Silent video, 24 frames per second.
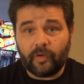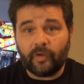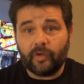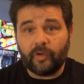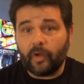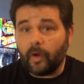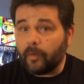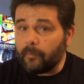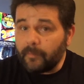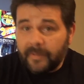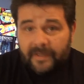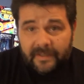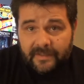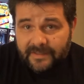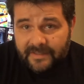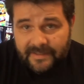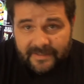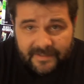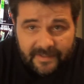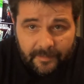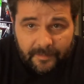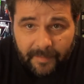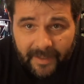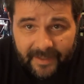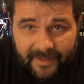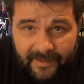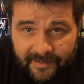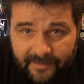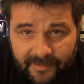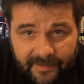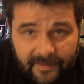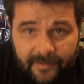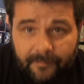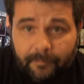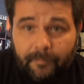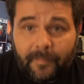not because it's a better
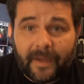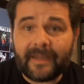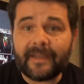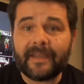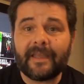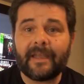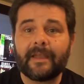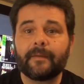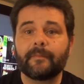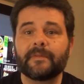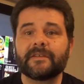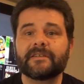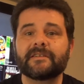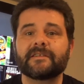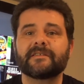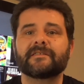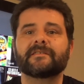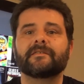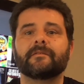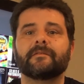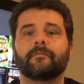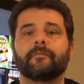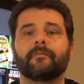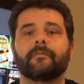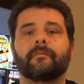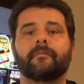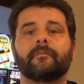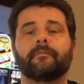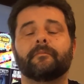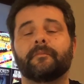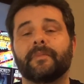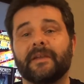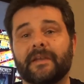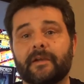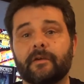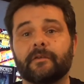better gaming system,
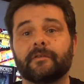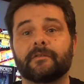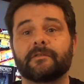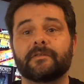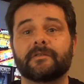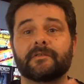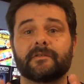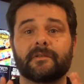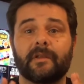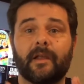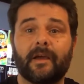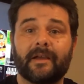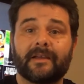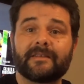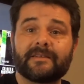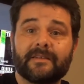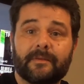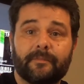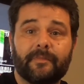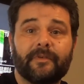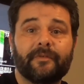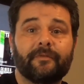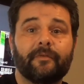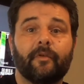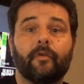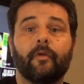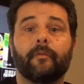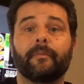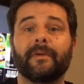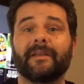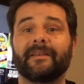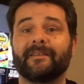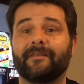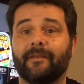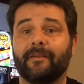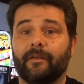because like I said before, I've
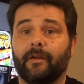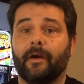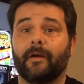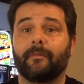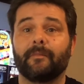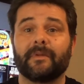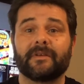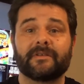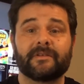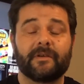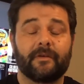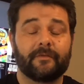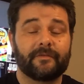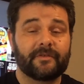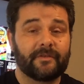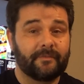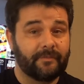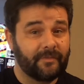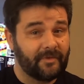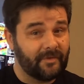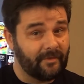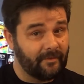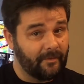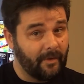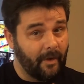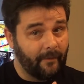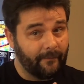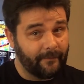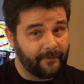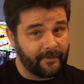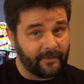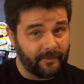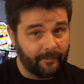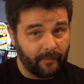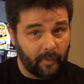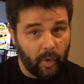been denying myself some, some, of
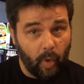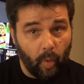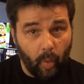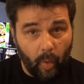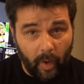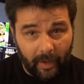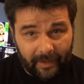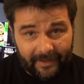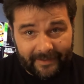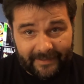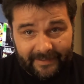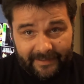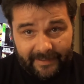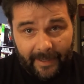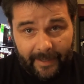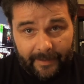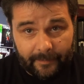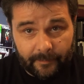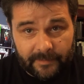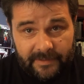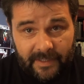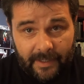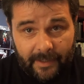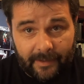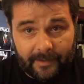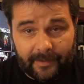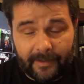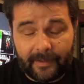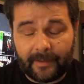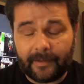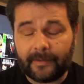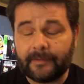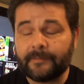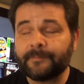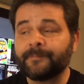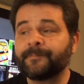some quality games out there.
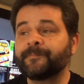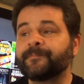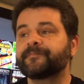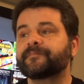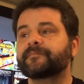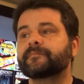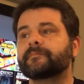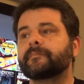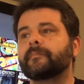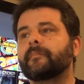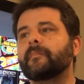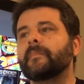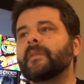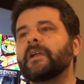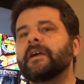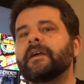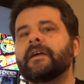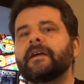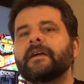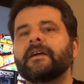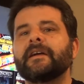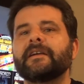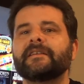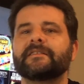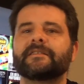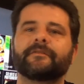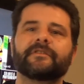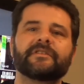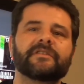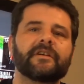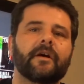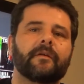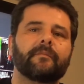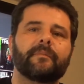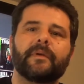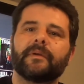So every
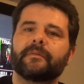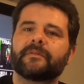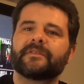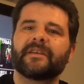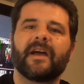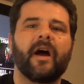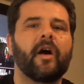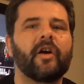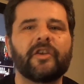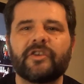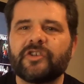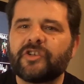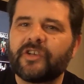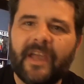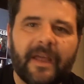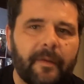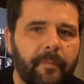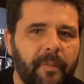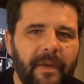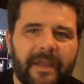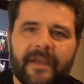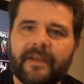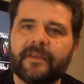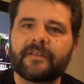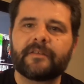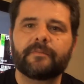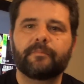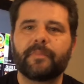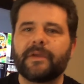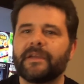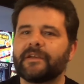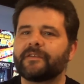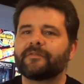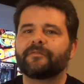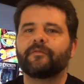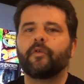time people say, oh, you should get a P S, P
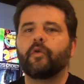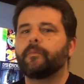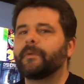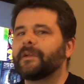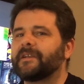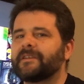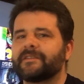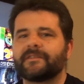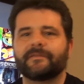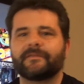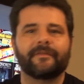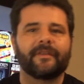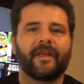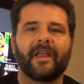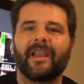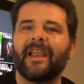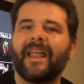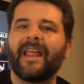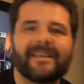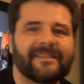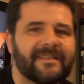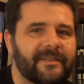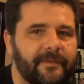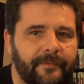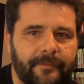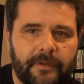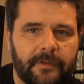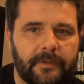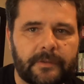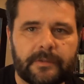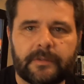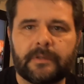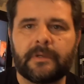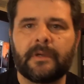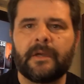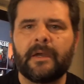S four because of The Last of
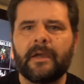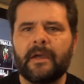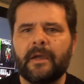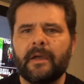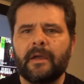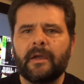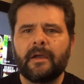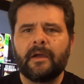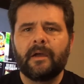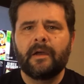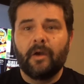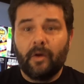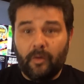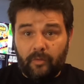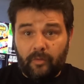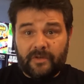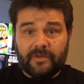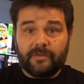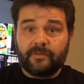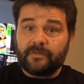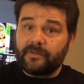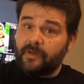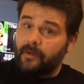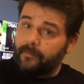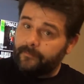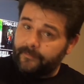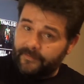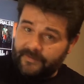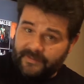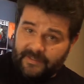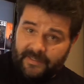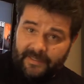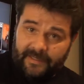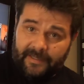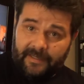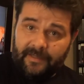Us, which was
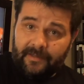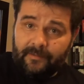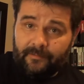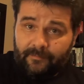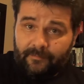obviously